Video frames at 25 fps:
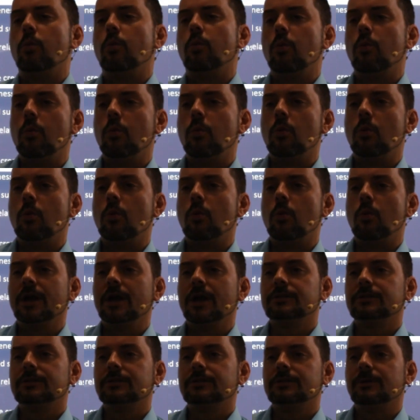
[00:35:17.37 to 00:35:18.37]

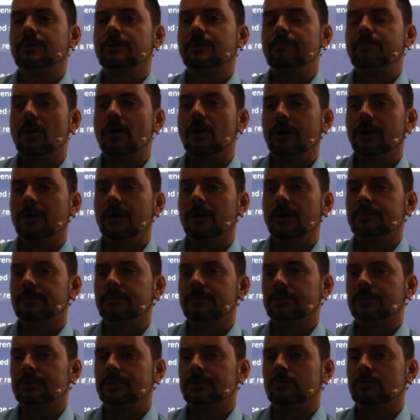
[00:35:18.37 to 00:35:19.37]
what
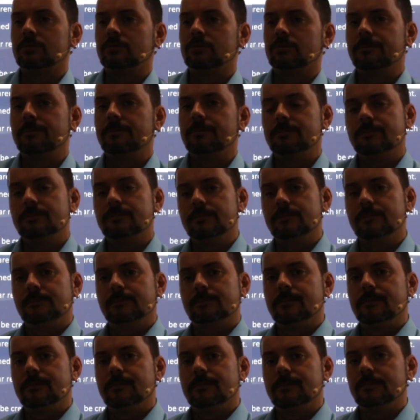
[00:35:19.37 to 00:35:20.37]
department, what
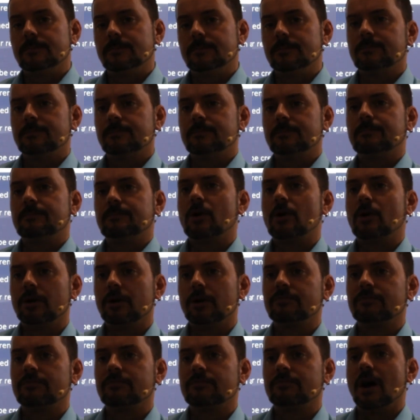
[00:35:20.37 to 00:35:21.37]
part of
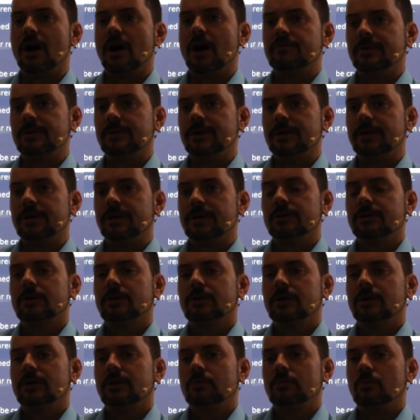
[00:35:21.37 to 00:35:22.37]
government
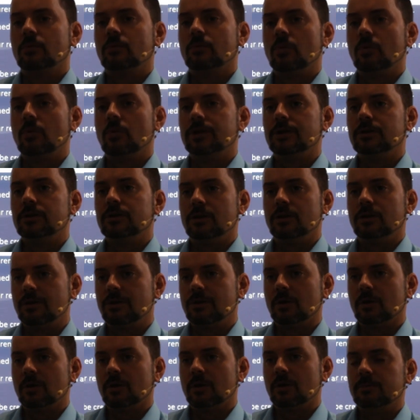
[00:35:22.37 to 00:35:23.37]
do you think
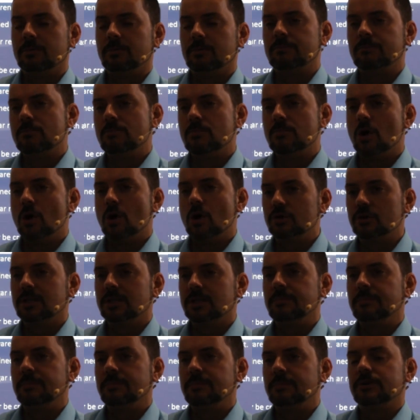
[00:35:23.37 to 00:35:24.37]
would mostly
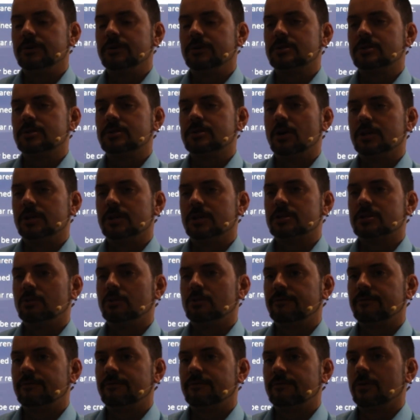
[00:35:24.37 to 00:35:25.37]
be responsible
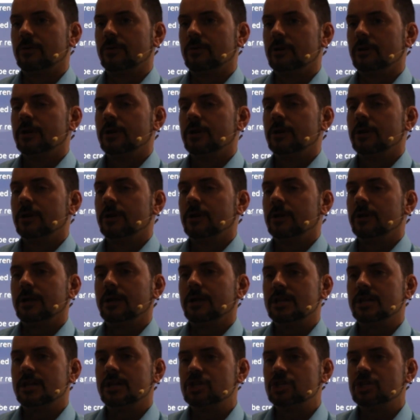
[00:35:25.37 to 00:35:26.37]
for
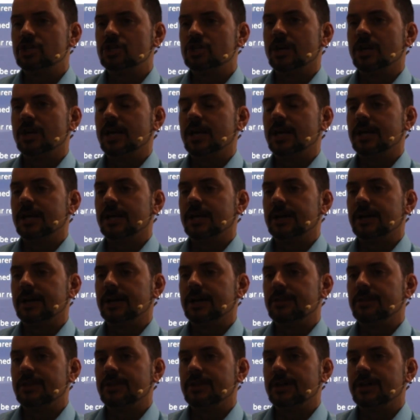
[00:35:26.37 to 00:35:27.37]
initiating
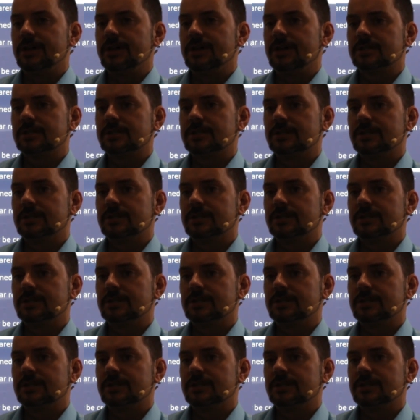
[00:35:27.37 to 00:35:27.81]
this?